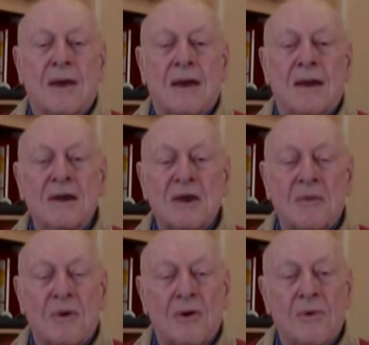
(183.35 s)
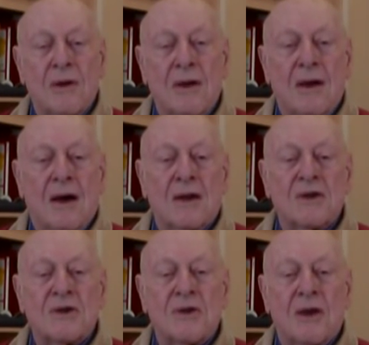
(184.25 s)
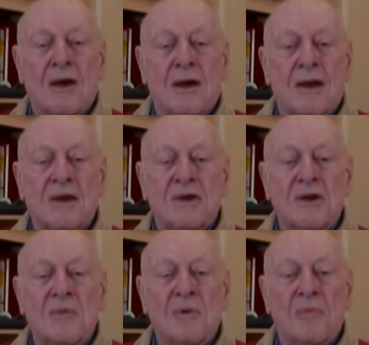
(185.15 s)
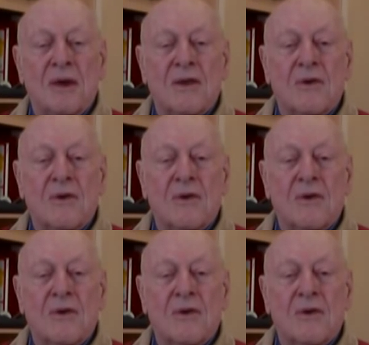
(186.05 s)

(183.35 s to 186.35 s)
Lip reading: an Eskimo on a snowmobile